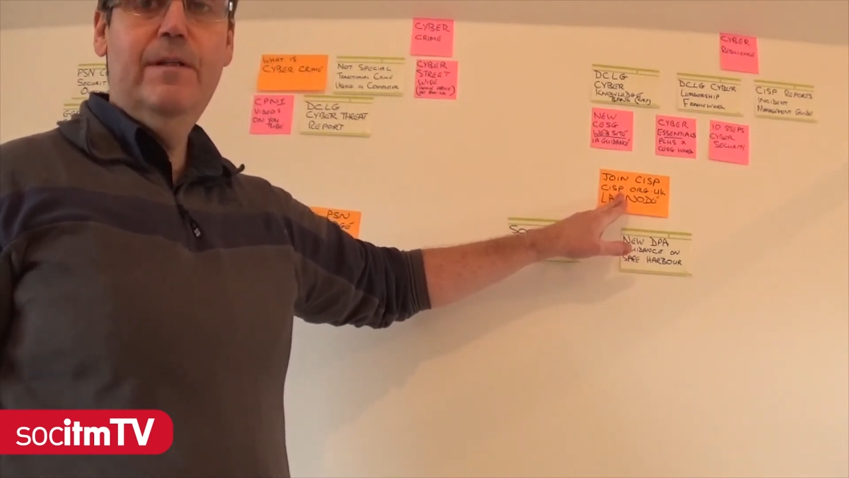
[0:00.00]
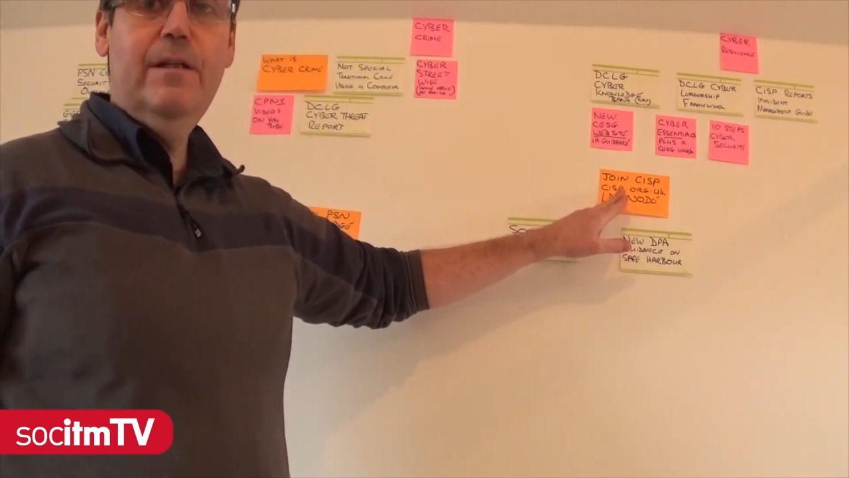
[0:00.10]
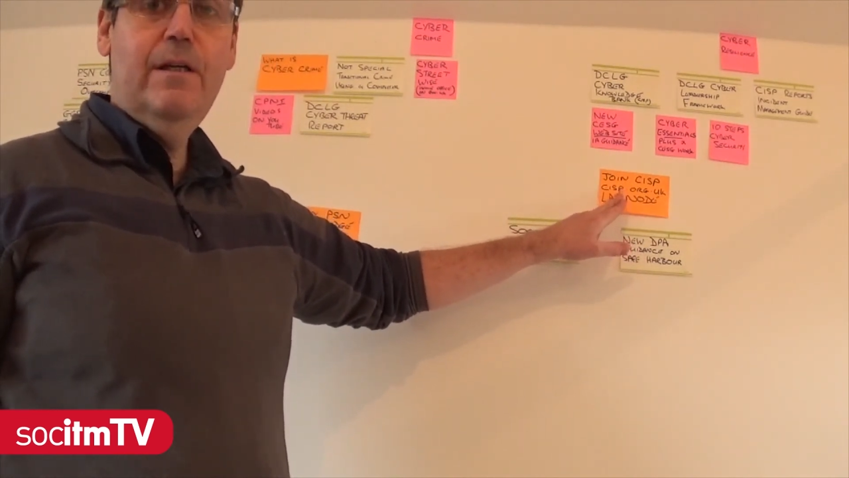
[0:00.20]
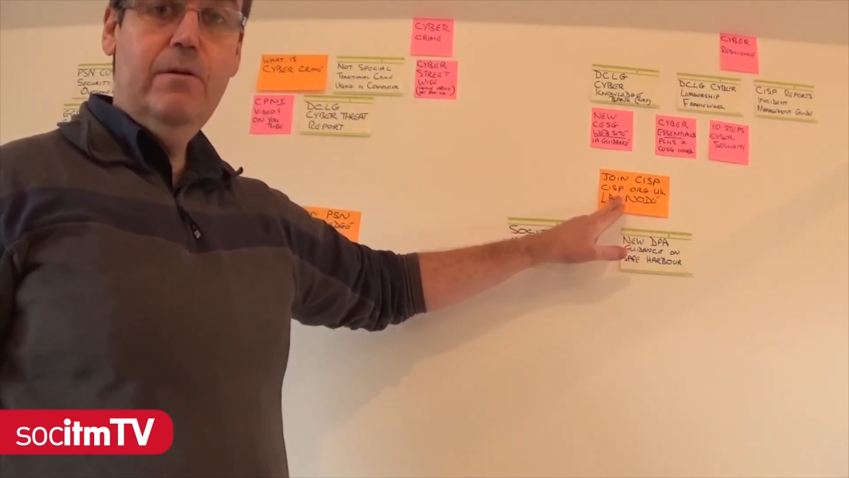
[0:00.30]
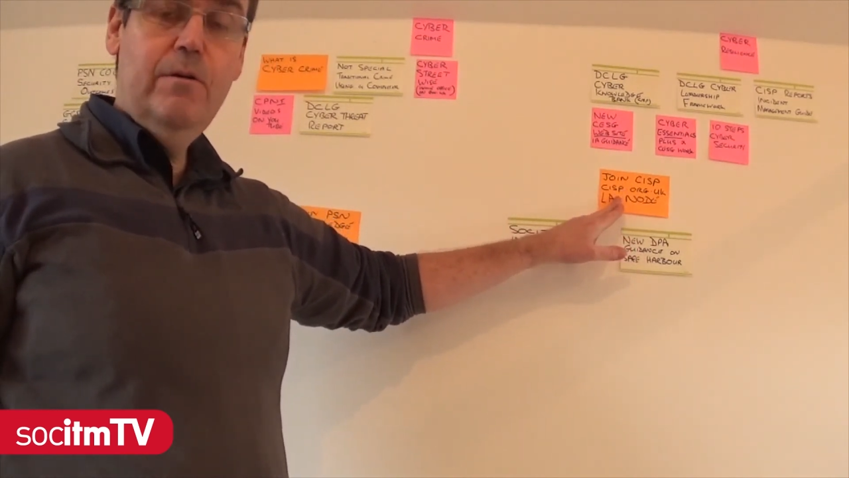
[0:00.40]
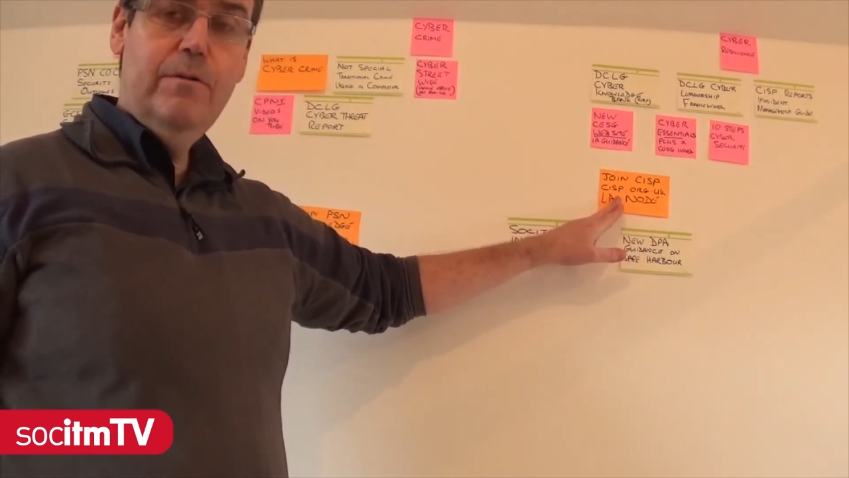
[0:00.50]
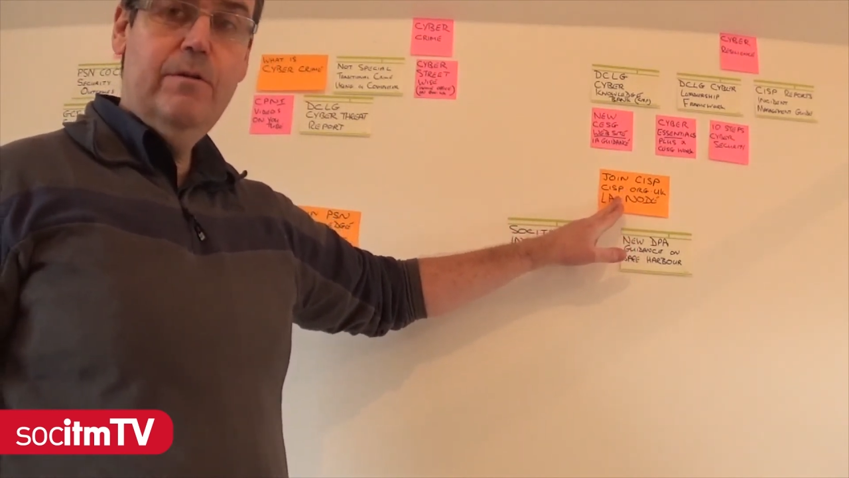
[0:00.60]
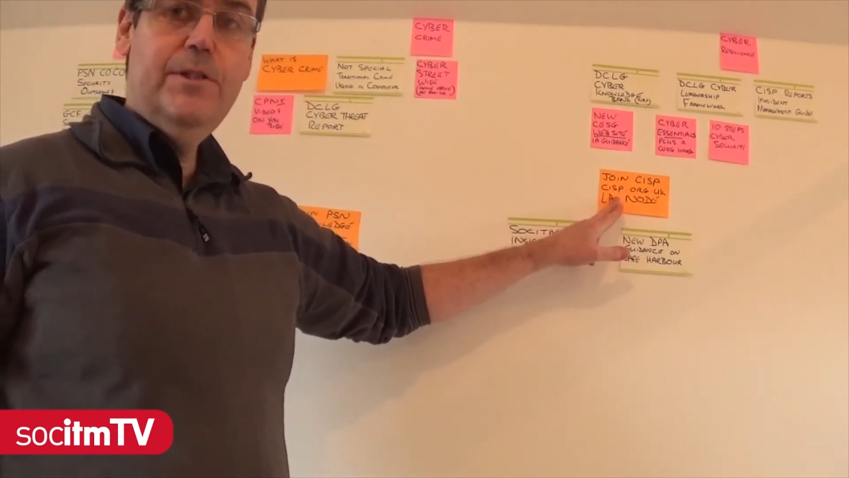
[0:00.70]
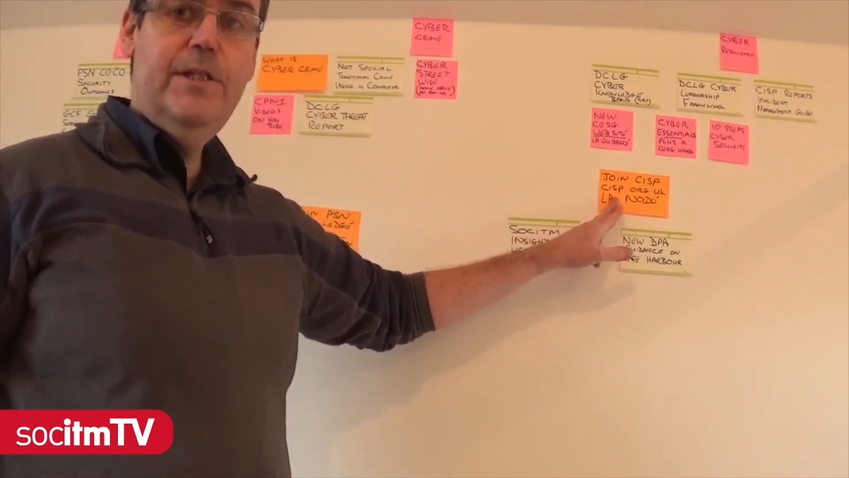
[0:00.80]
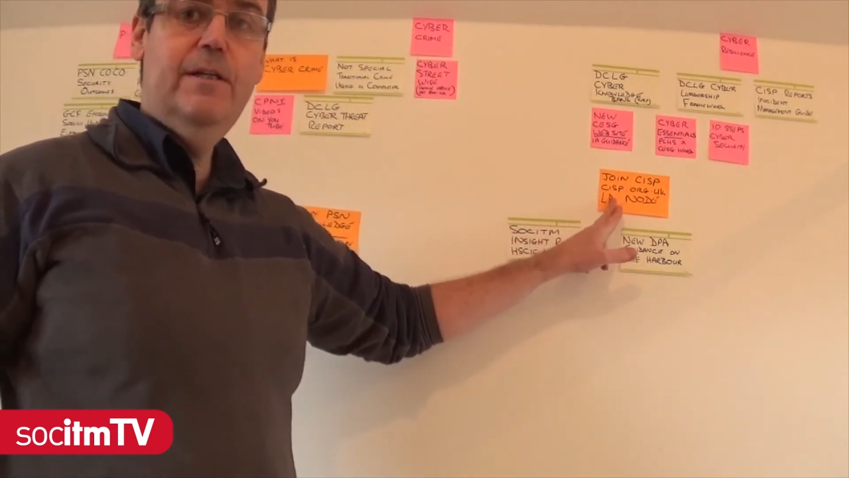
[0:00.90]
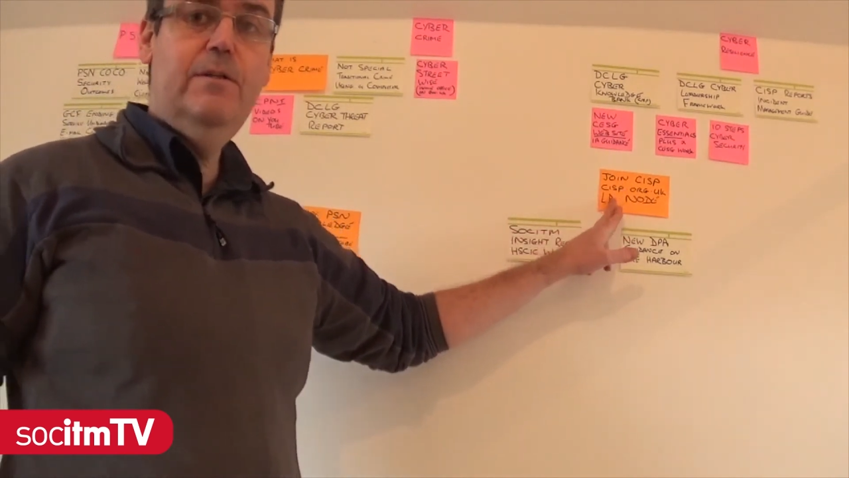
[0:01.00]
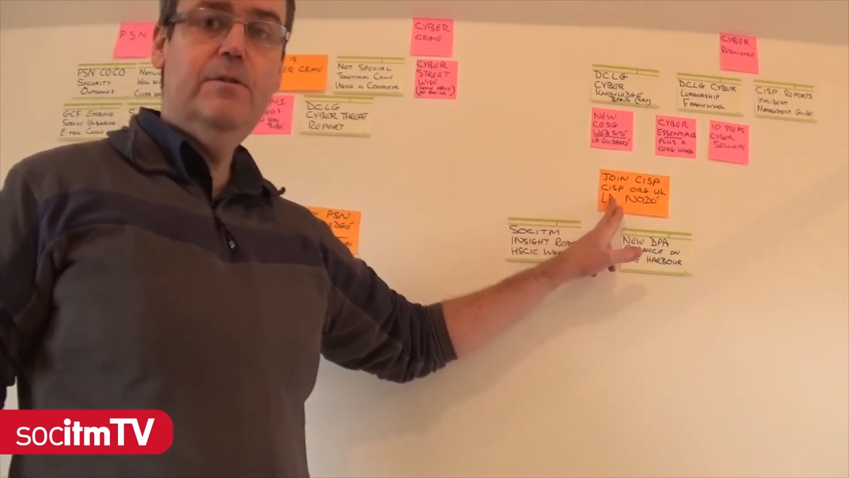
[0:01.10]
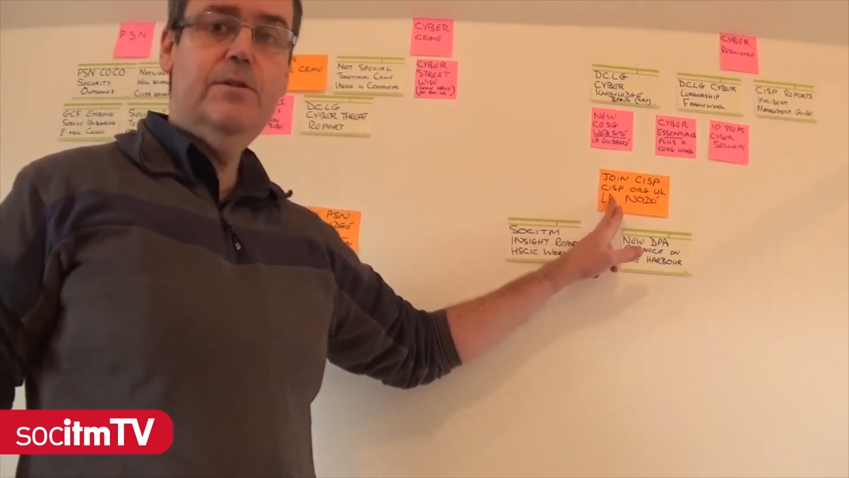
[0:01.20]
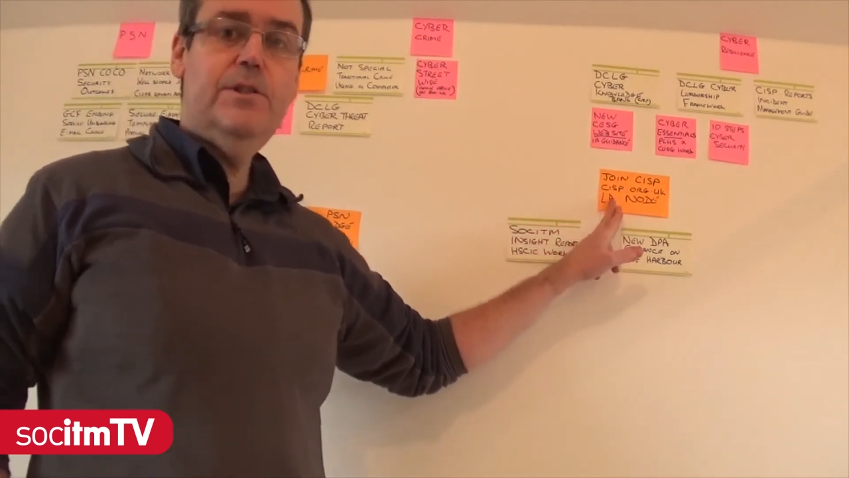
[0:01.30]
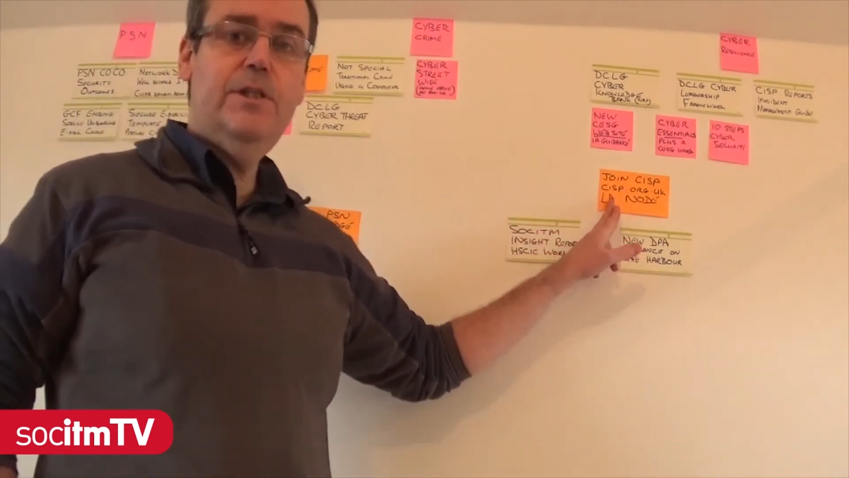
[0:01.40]
the local authority node
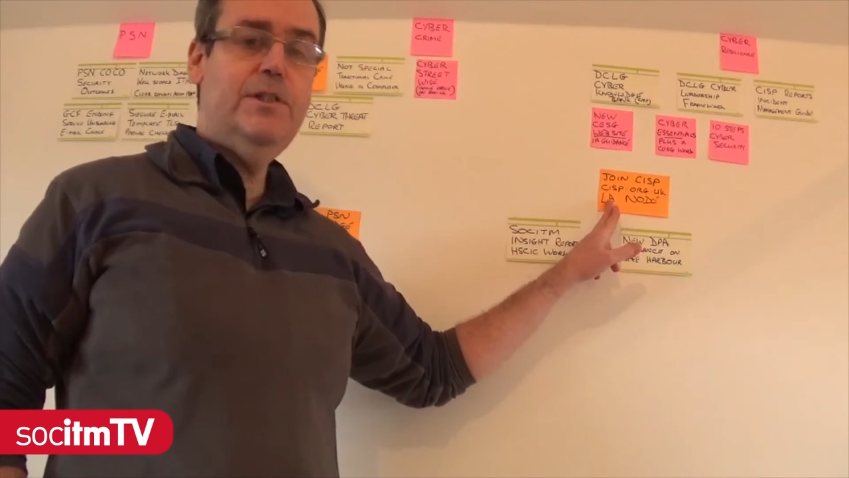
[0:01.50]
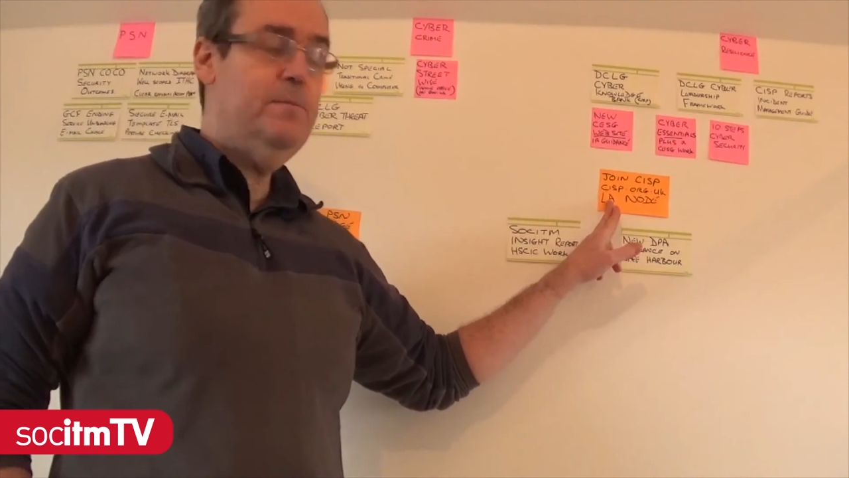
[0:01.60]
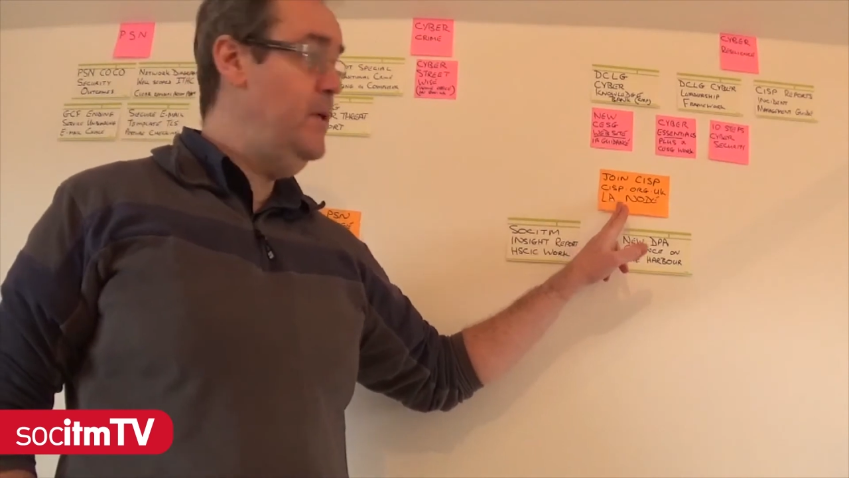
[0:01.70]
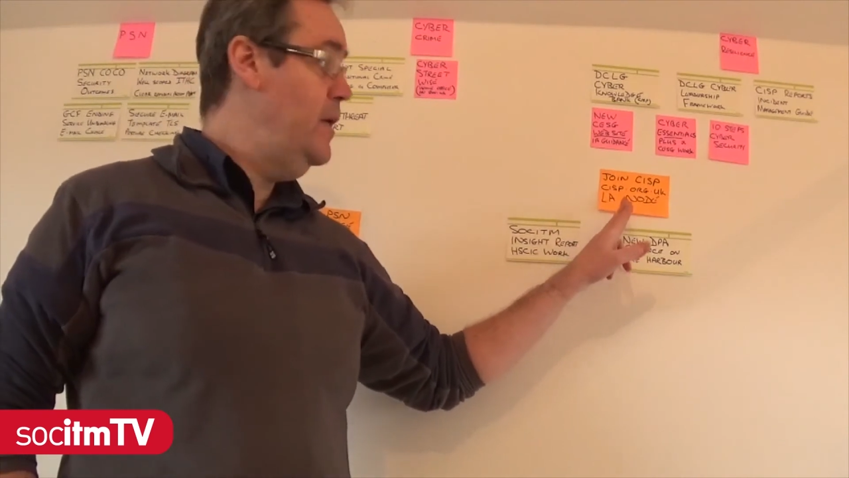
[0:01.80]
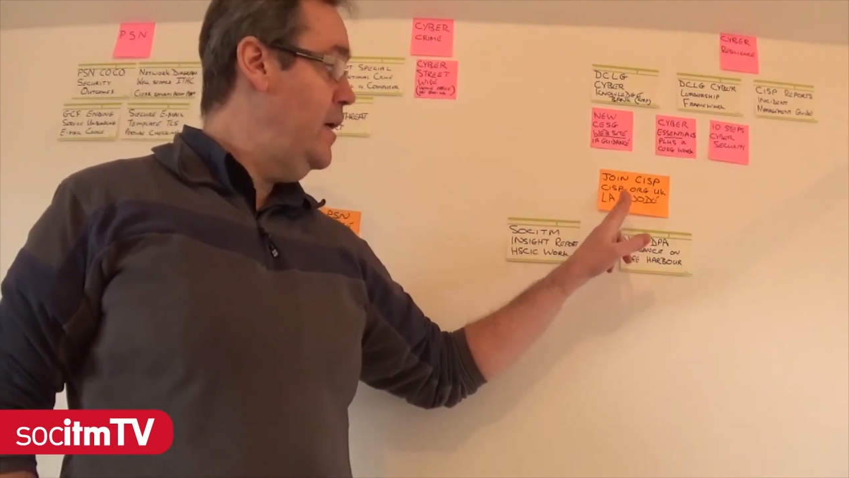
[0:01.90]
on CISP,